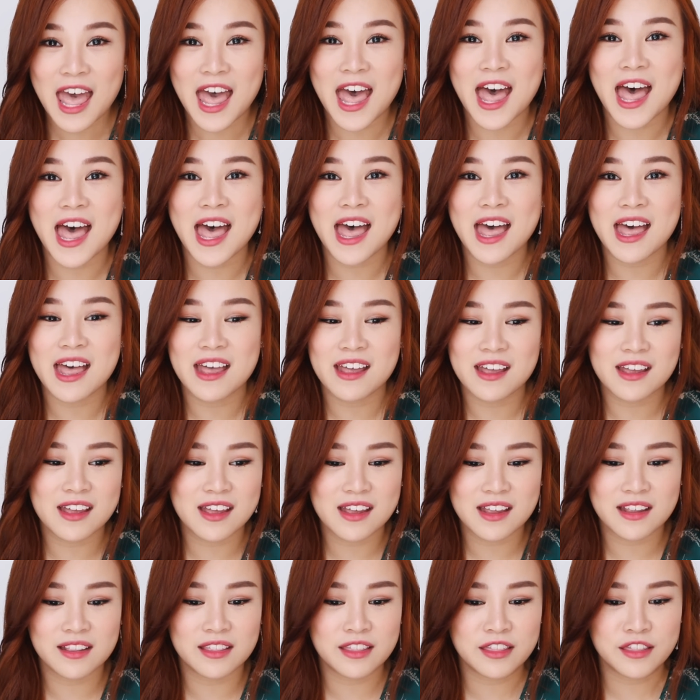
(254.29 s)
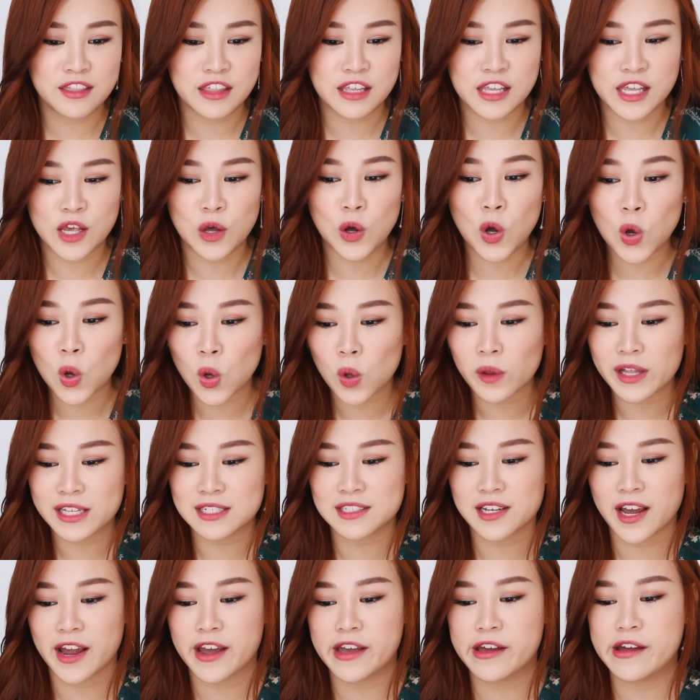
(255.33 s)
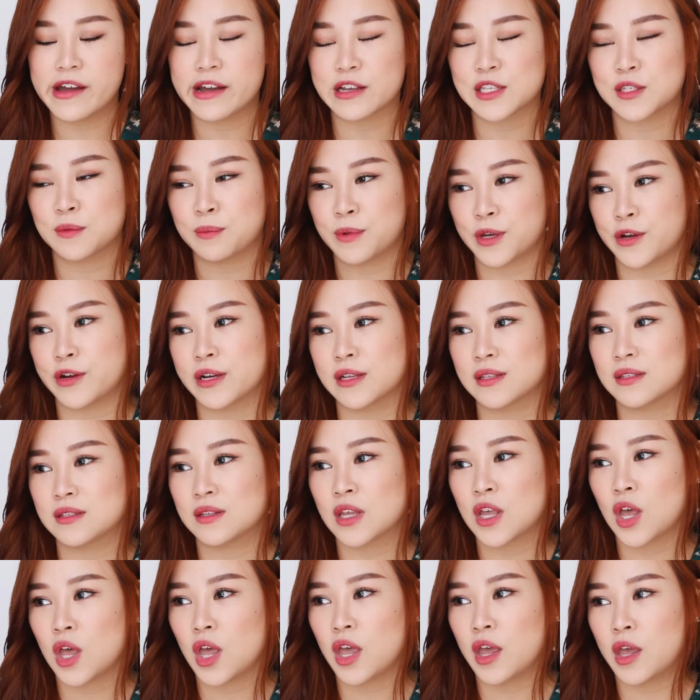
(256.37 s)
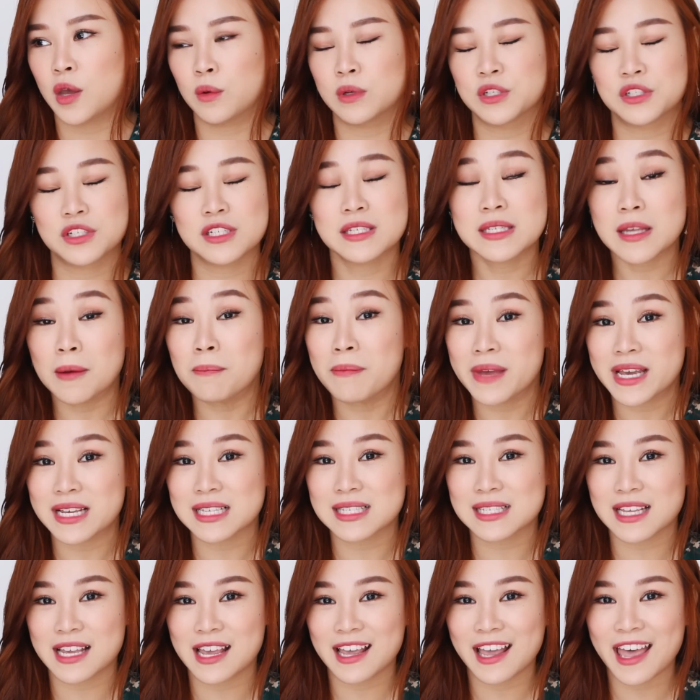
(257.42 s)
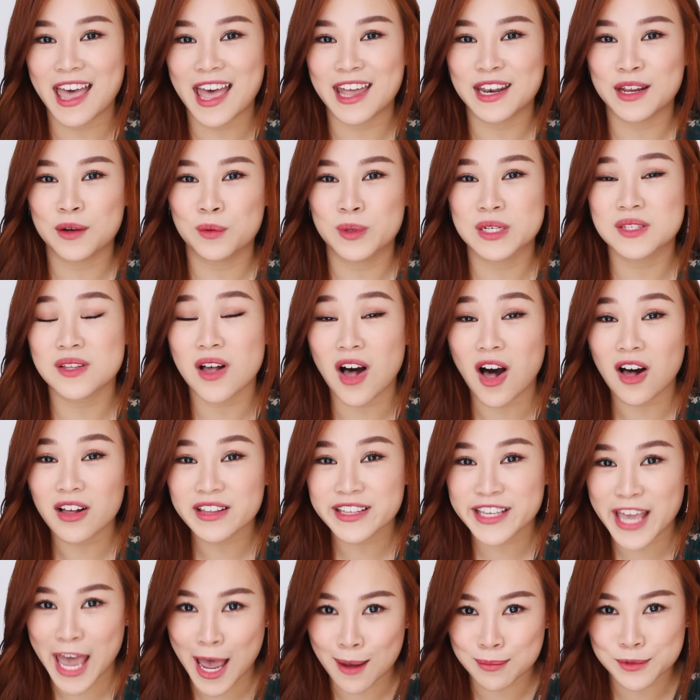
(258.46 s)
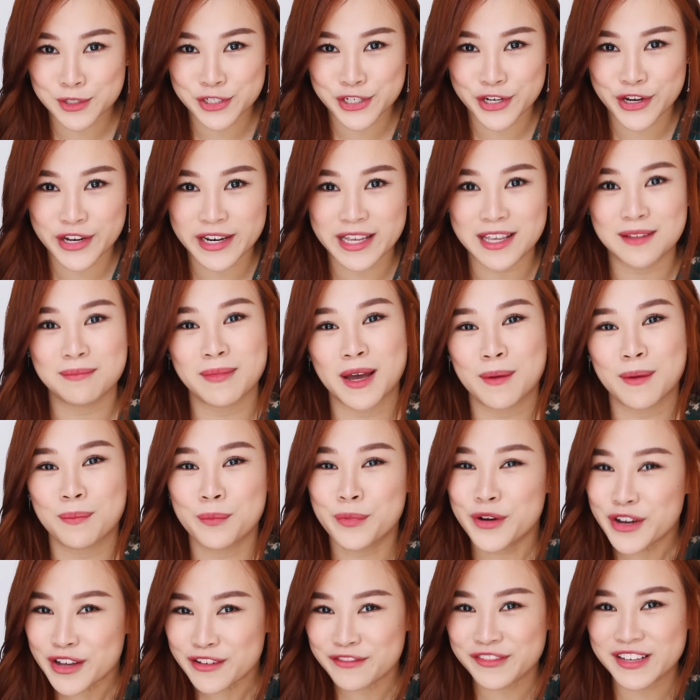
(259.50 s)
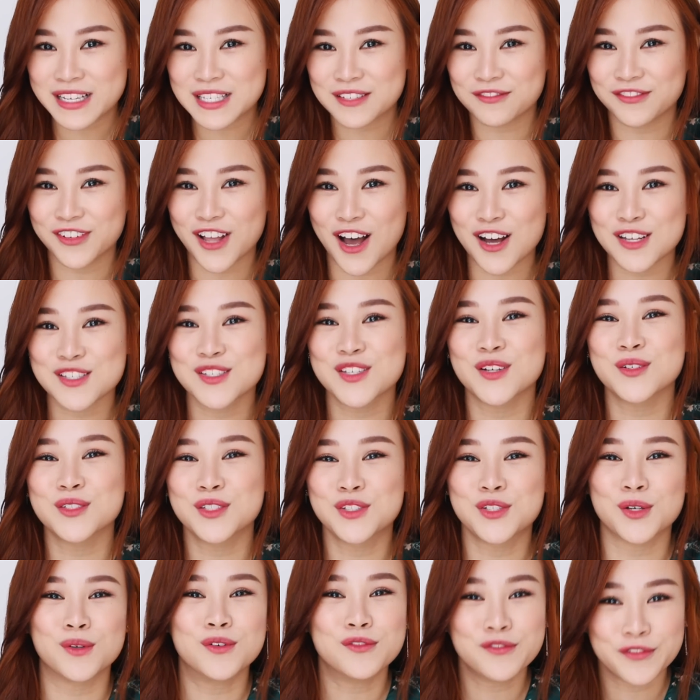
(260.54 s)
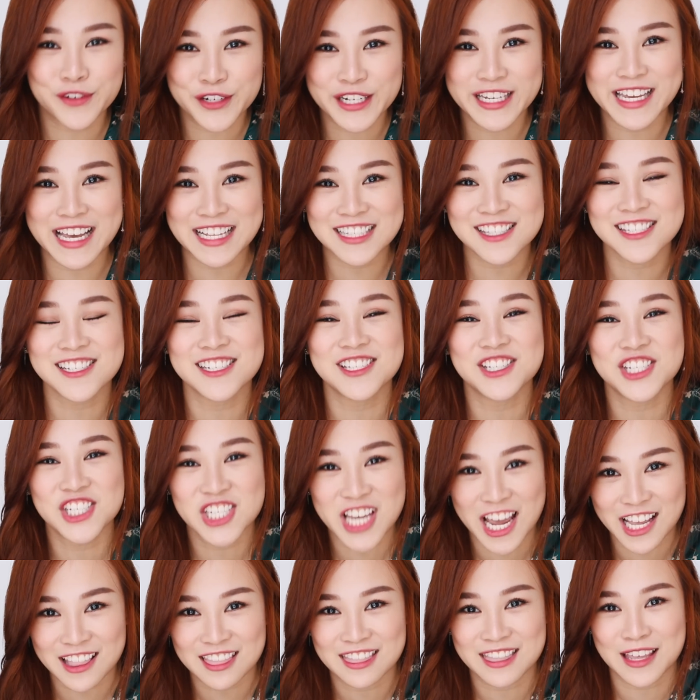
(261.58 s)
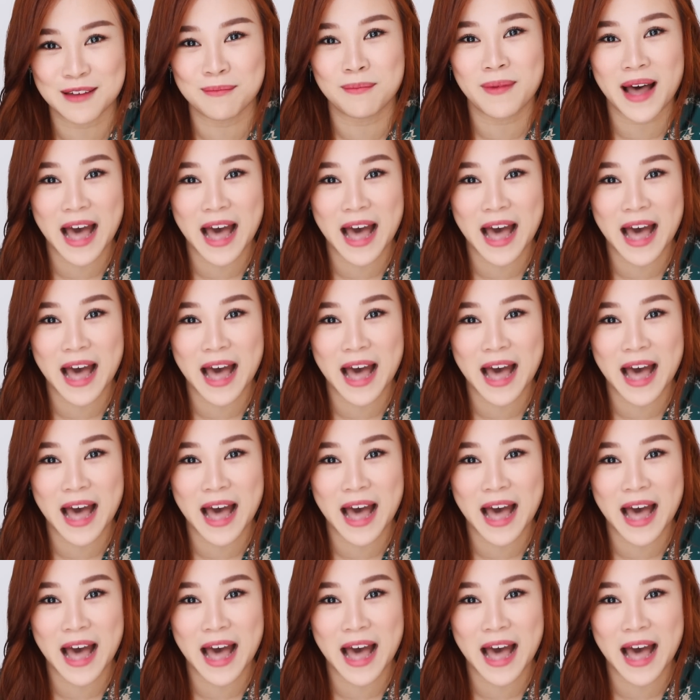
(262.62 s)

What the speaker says: and the whole entire experience, it was just amazing, and it was all captured in my previous vlog, so don't forget to check them